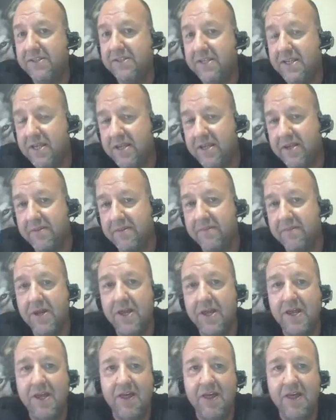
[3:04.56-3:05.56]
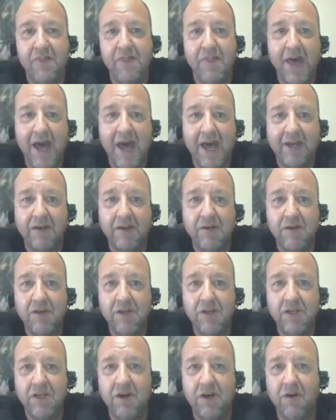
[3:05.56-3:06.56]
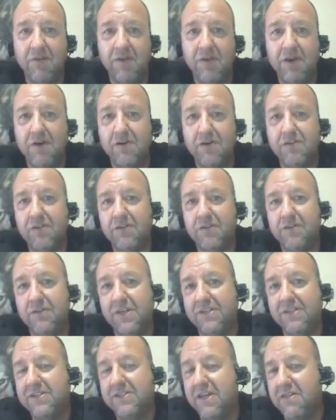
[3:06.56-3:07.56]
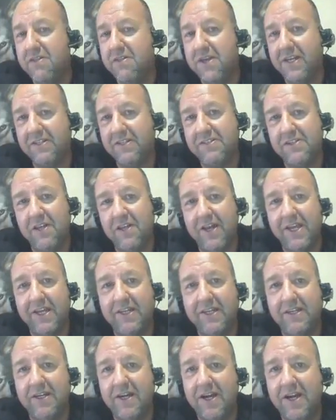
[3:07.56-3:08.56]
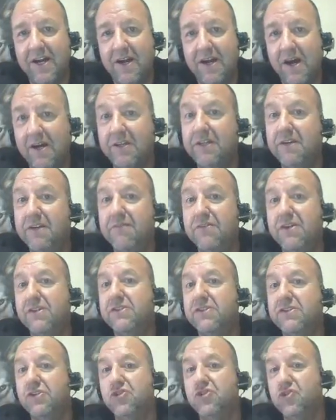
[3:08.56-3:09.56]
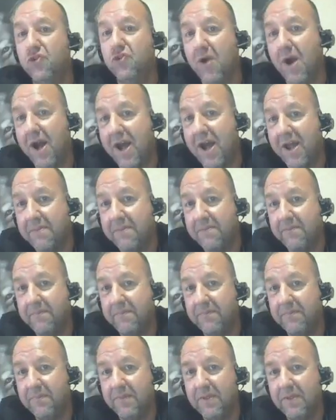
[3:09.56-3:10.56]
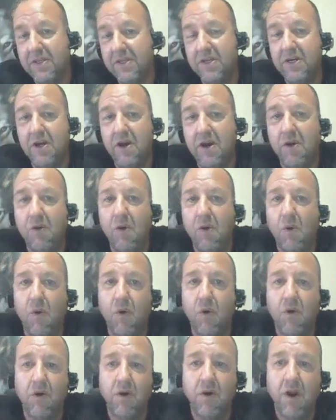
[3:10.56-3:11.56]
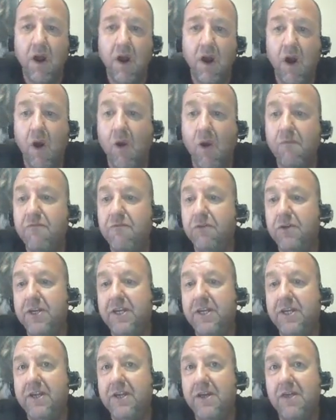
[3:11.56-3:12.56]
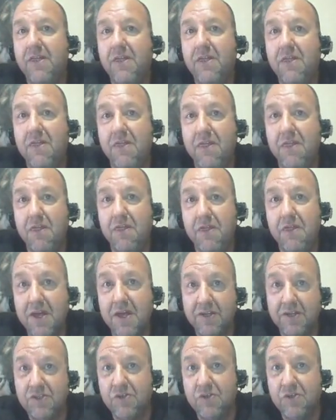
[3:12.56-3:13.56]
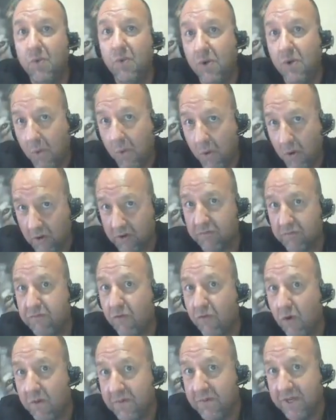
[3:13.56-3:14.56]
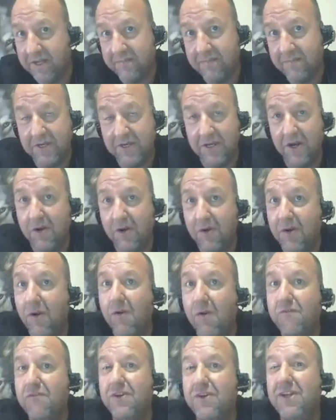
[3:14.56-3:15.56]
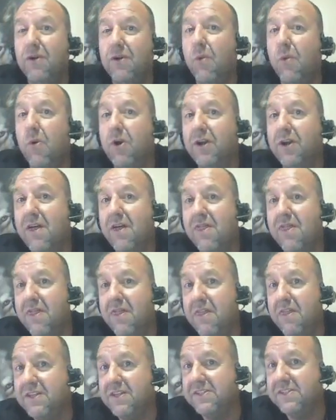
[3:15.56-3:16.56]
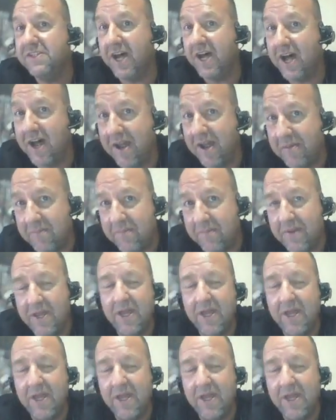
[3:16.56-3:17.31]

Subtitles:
team that, they say things like, I'll give this a try, or hopefully this will work for me, hopefully it'll work this time.